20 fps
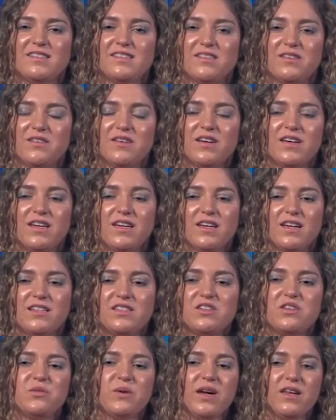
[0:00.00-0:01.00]
So
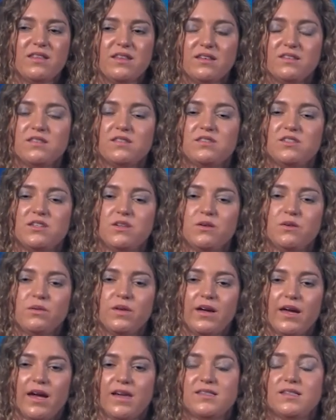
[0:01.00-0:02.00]
it's a great thing to do
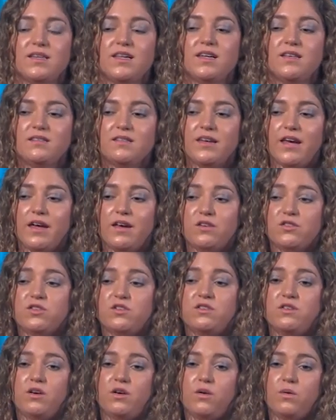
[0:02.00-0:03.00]
as an indicator
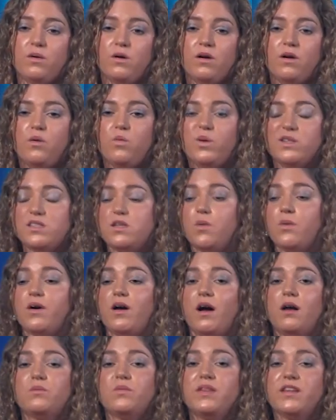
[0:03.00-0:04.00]
to know what's going
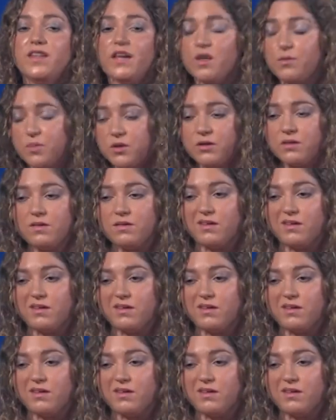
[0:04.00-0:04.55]
on with an animal,